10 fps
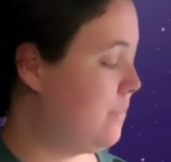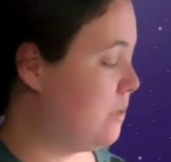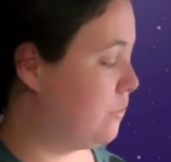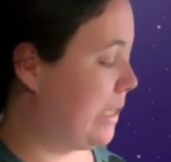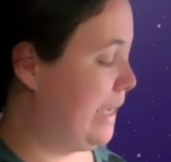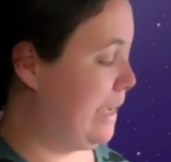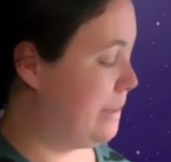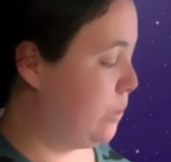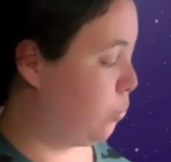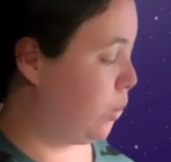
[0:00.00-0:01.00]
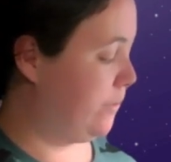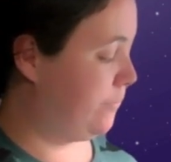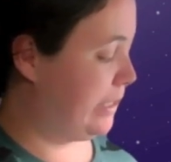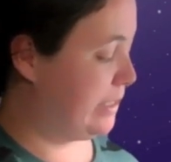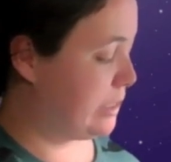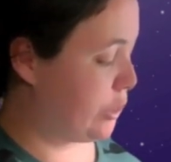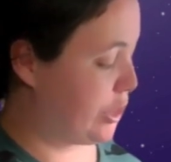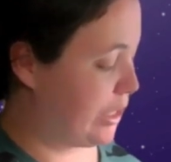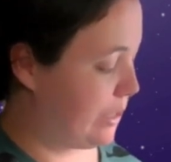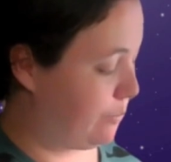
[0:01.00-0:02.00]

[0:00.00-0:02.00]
Okay, and then one of these is going to get a